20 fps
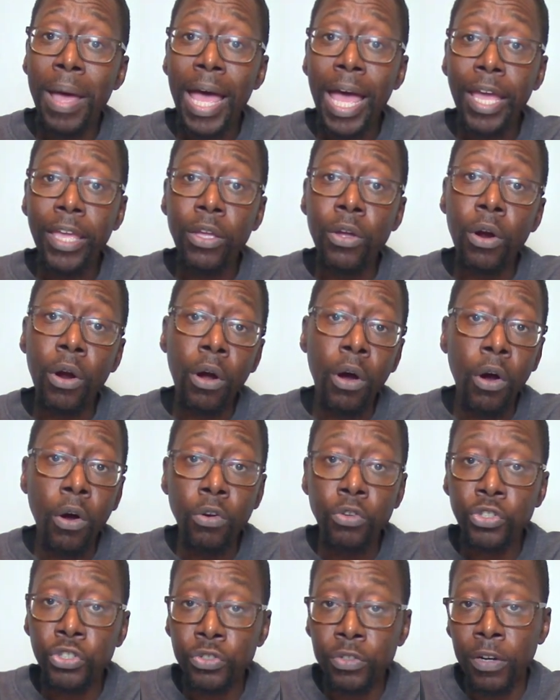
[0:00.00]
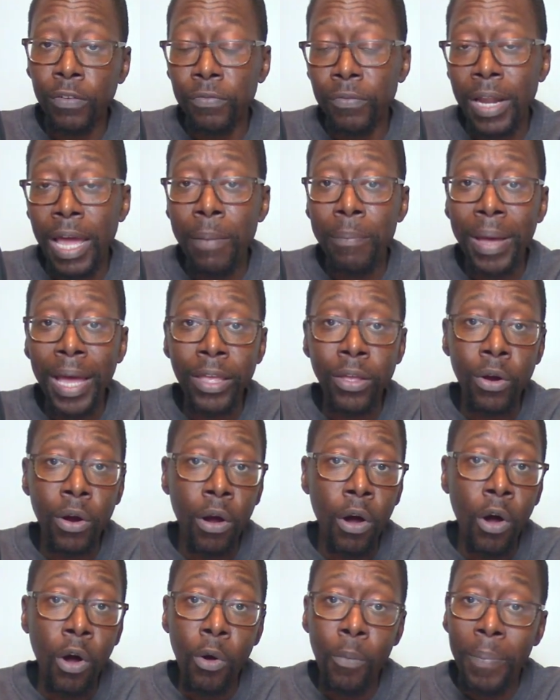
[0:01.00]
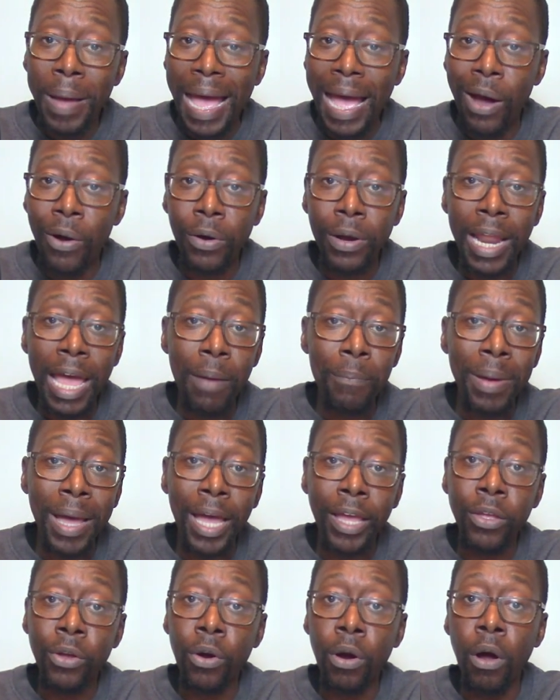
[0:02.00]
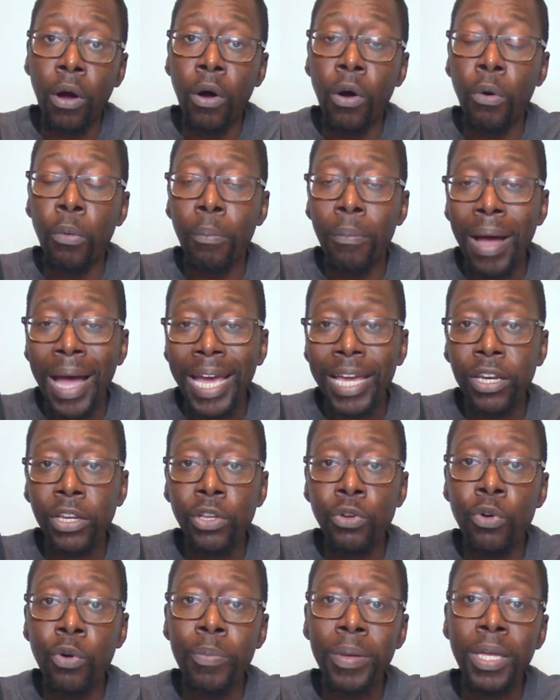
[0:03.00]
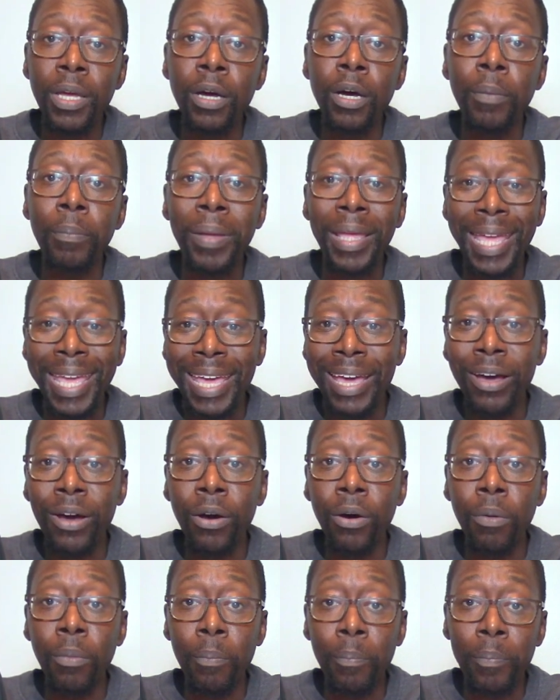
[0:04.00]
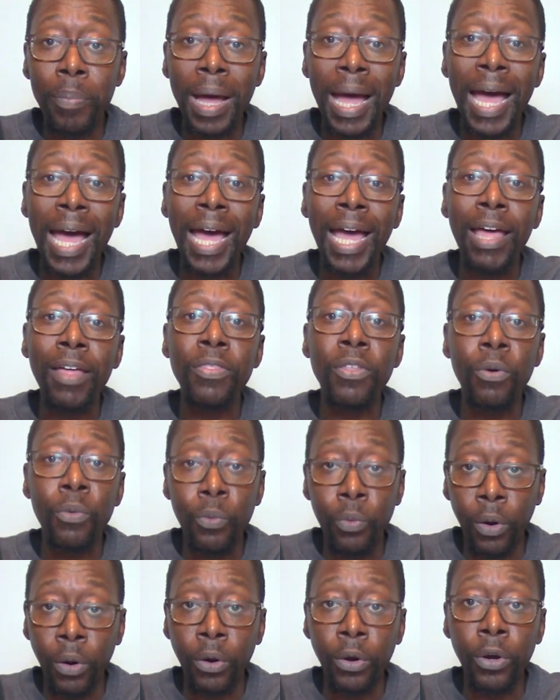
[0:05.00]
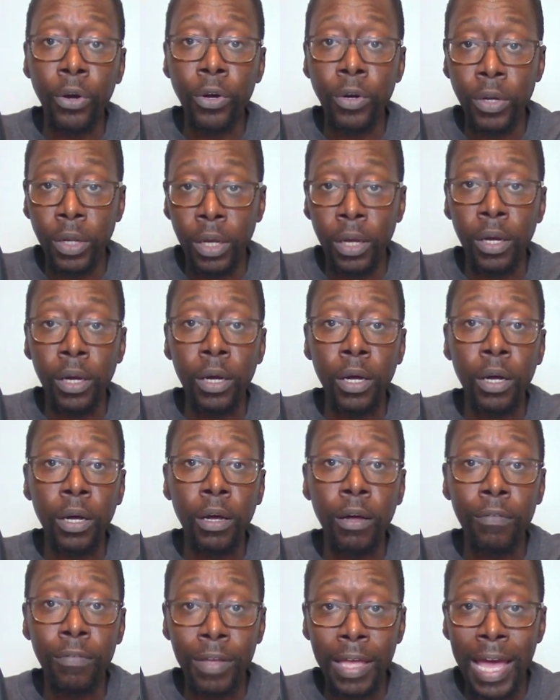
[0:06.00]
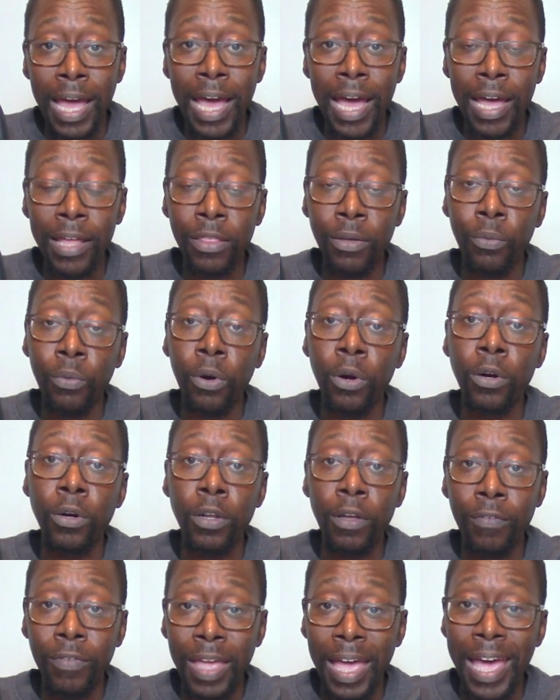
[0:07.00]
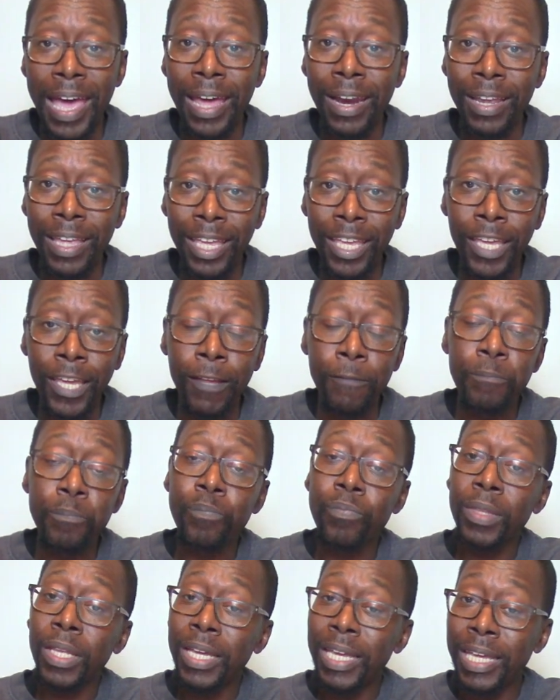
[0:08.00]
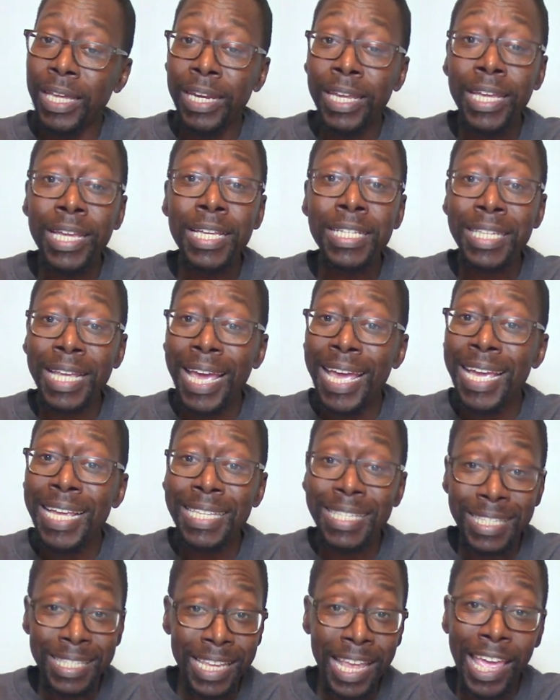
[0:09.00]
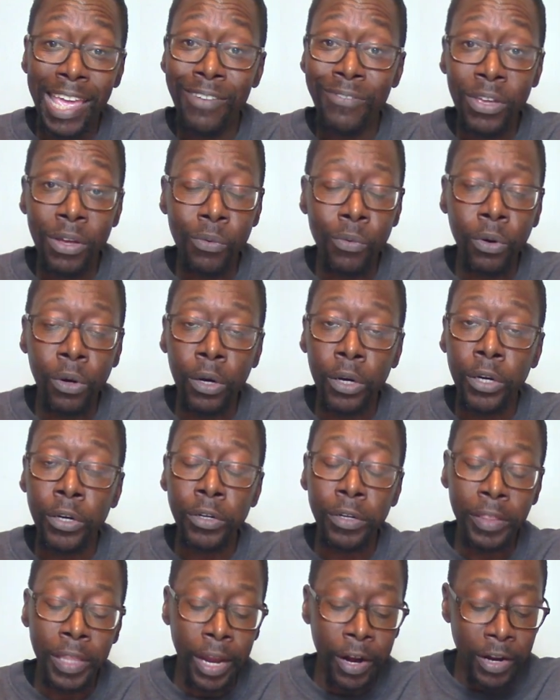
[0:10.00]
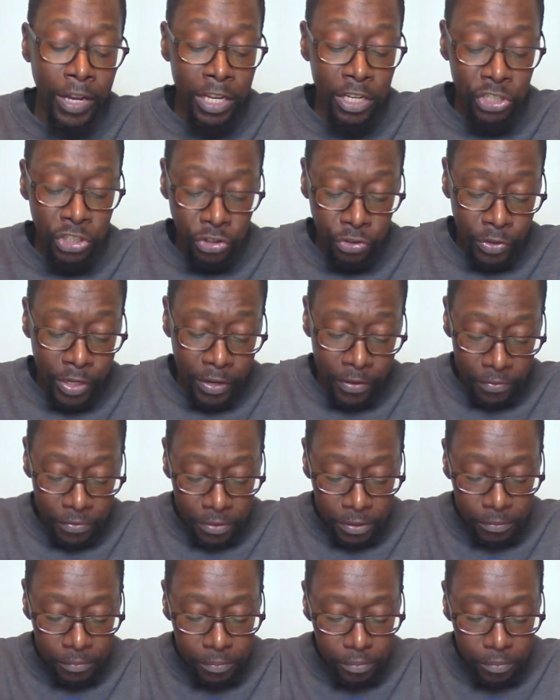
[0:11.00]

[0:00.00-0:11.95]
by your own strength, not by your own power, not by your own might. You will be upheld by the word of God. The word of God, again, it is a saving word. There is strength